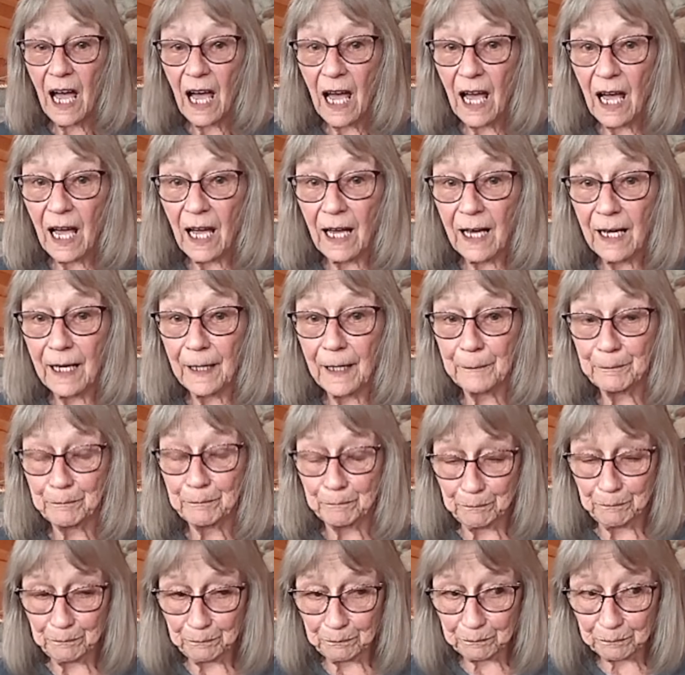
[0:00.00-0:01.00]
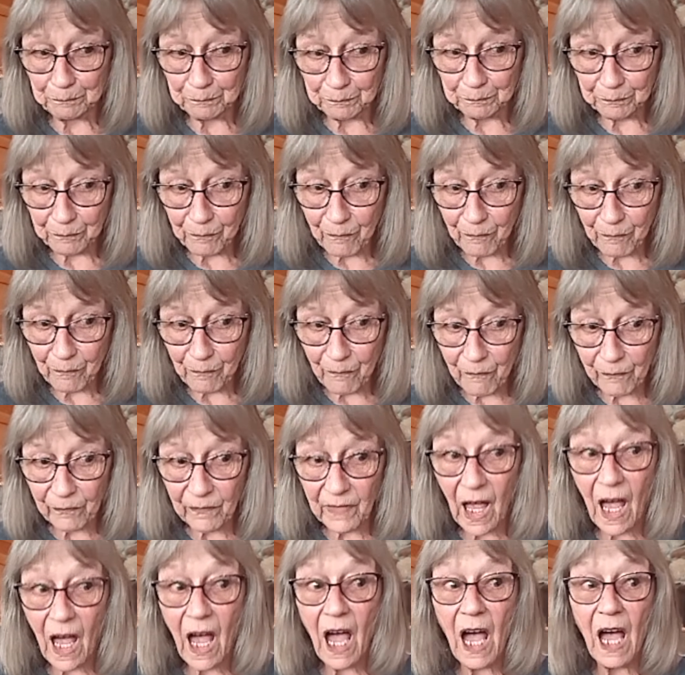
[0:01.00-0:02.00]
Uh,
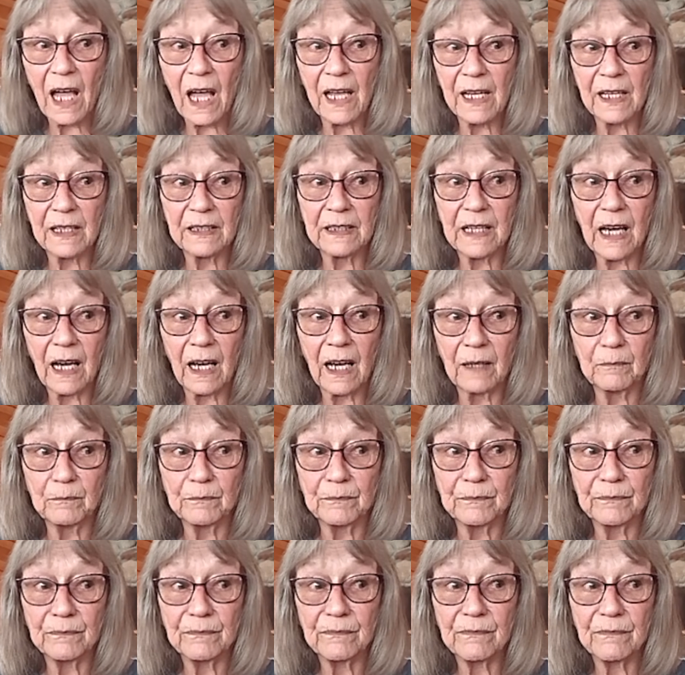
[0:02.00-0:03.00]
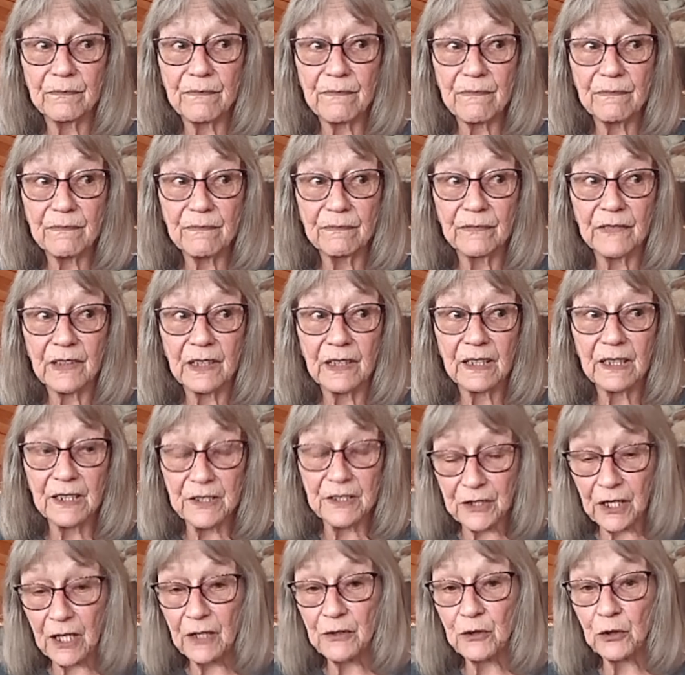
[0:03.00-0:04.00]
I uh,
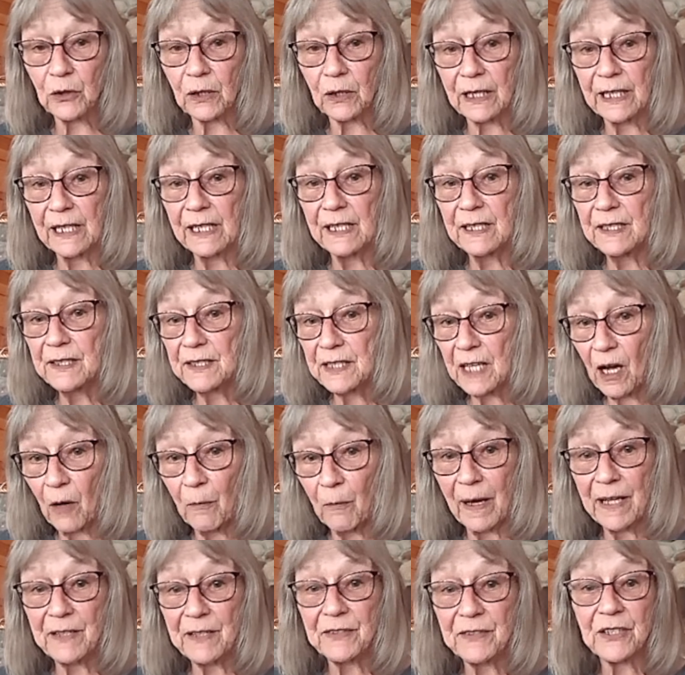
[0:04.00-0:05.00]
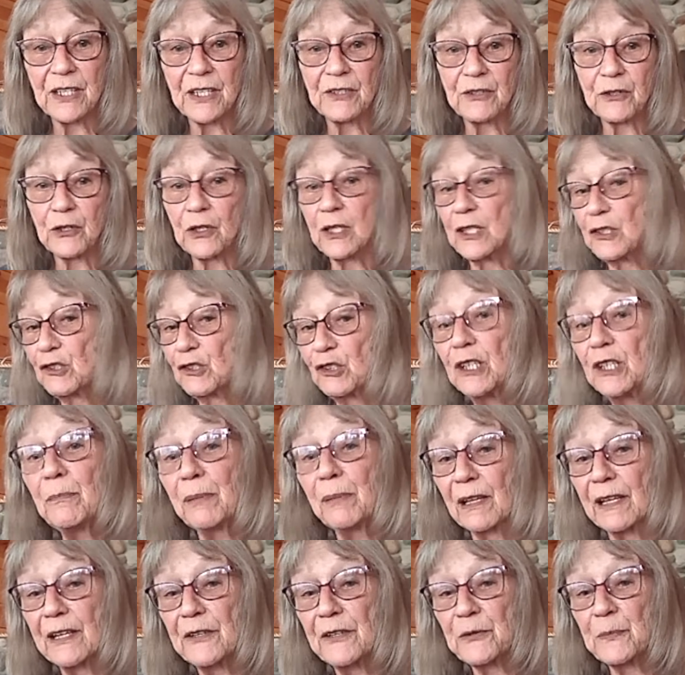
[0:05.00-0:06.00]
continually tell my sister, and she
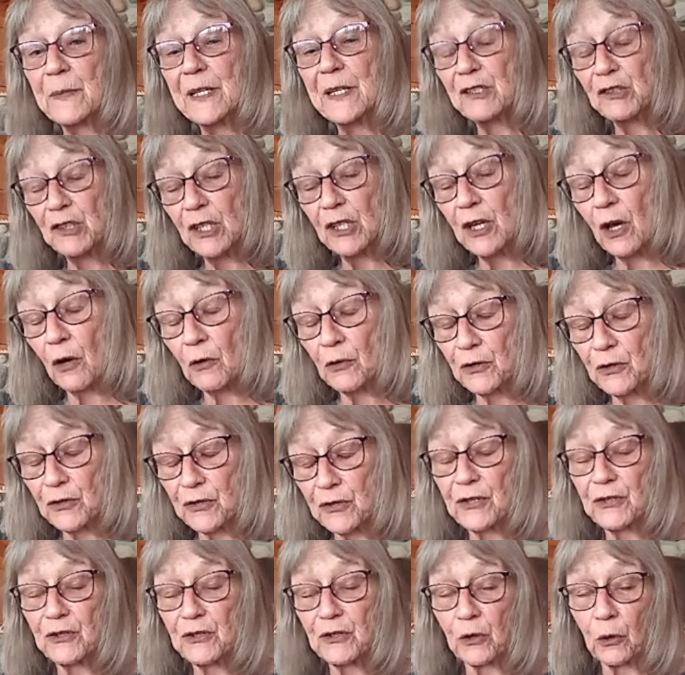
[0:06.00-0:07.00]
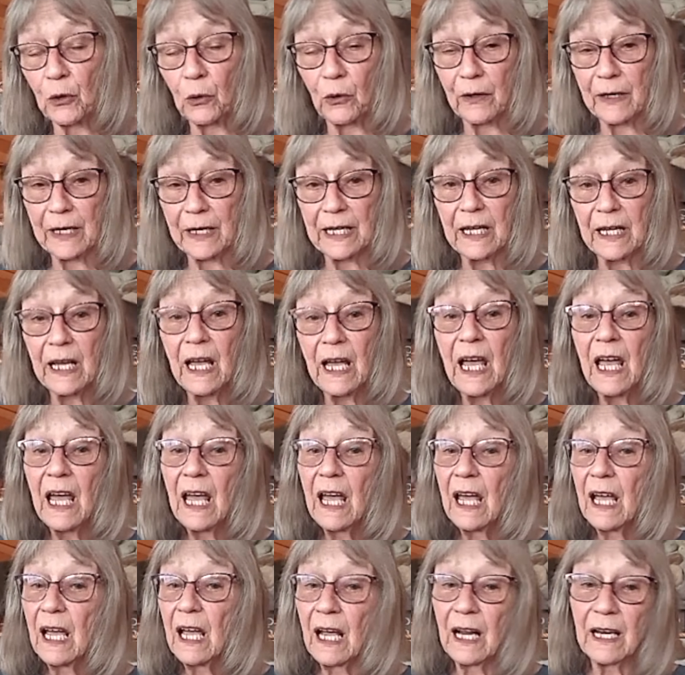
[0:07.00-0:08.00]
believes me, she knows the story.
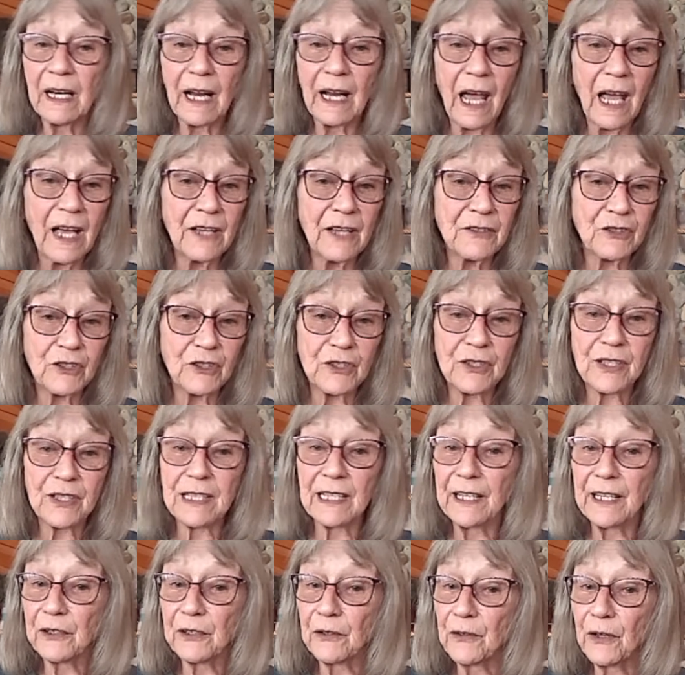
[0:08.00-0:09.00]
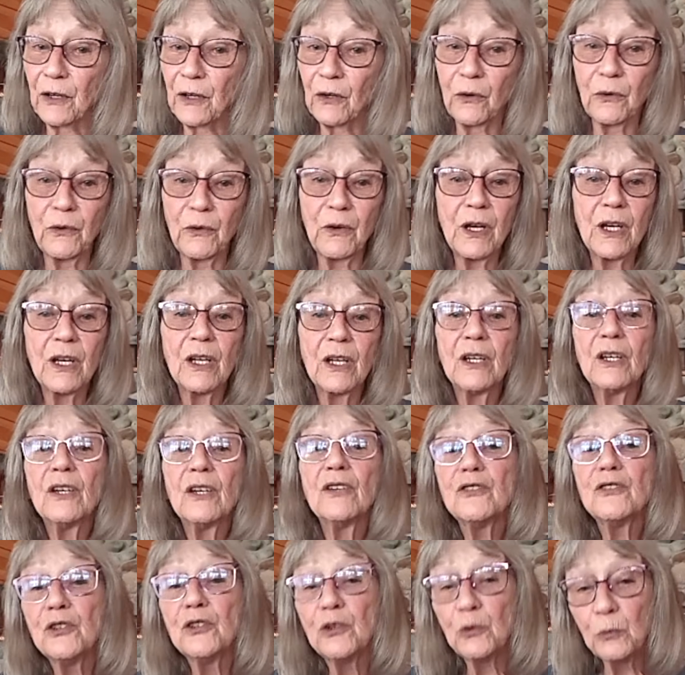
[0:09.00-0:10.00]
And I just let her know,
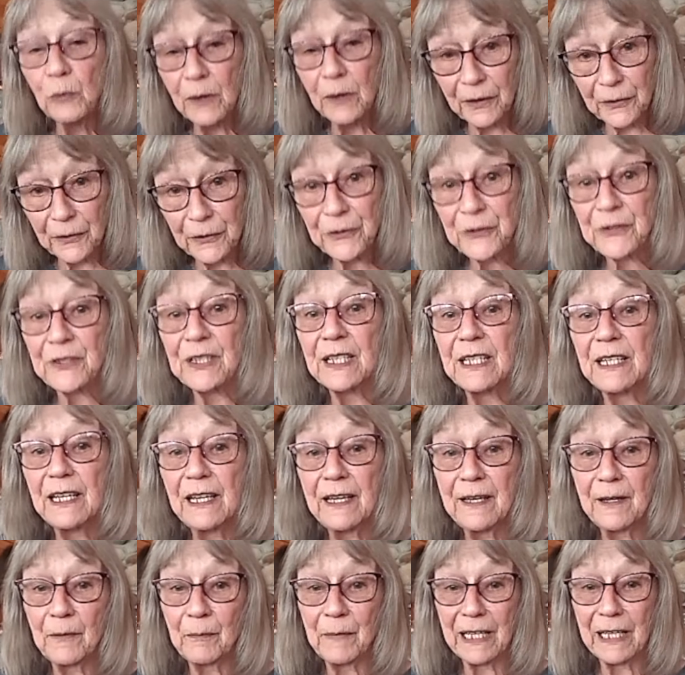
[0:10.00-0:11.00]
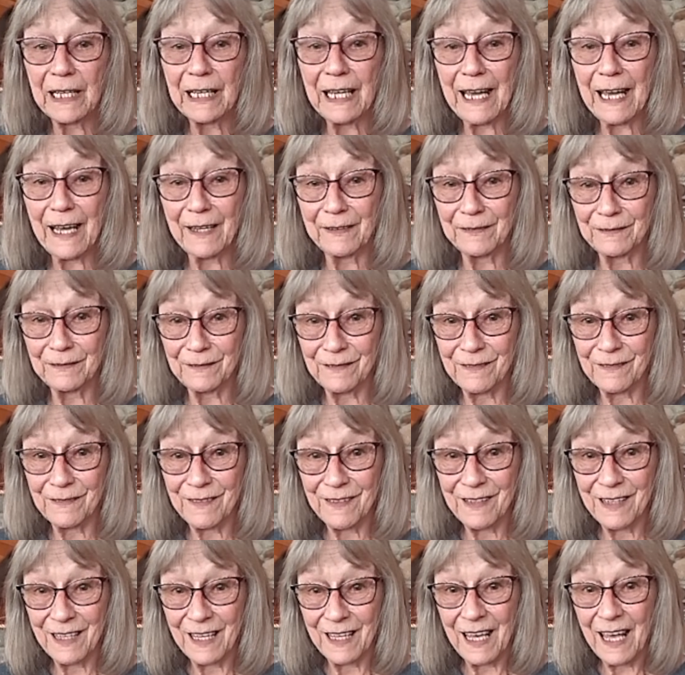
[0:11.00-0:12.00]
you will see him again
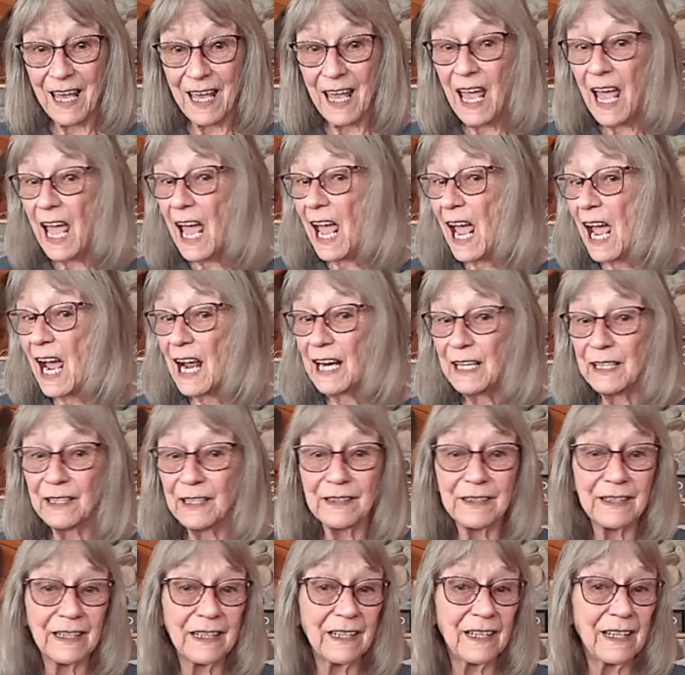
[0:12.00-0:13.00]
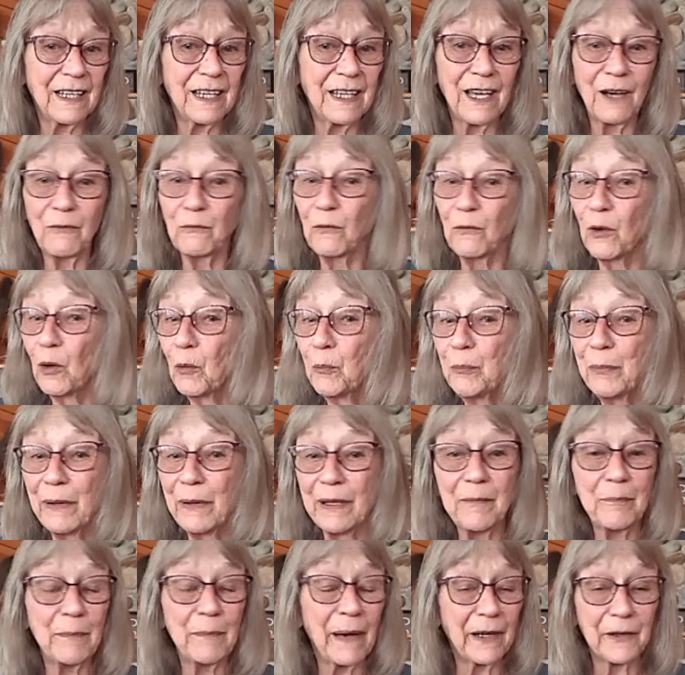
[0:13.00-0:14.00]
and it will
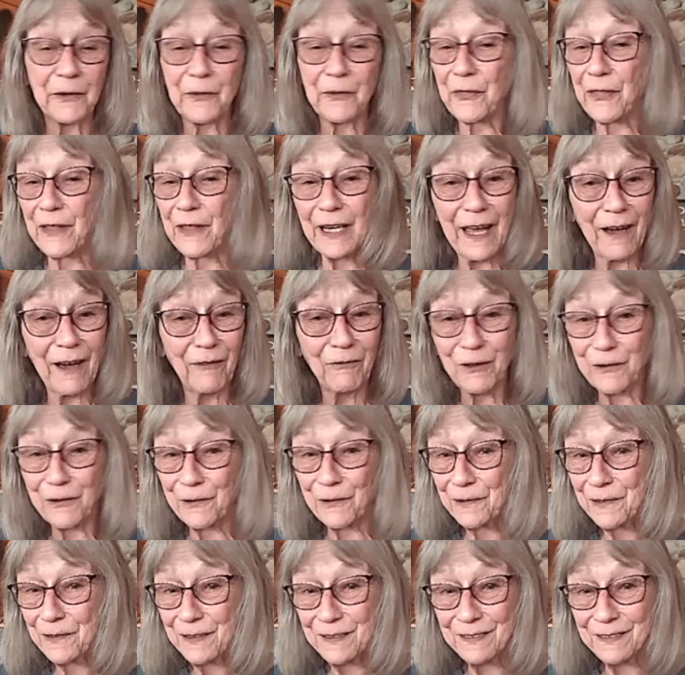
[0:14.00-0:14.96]
be better than ever.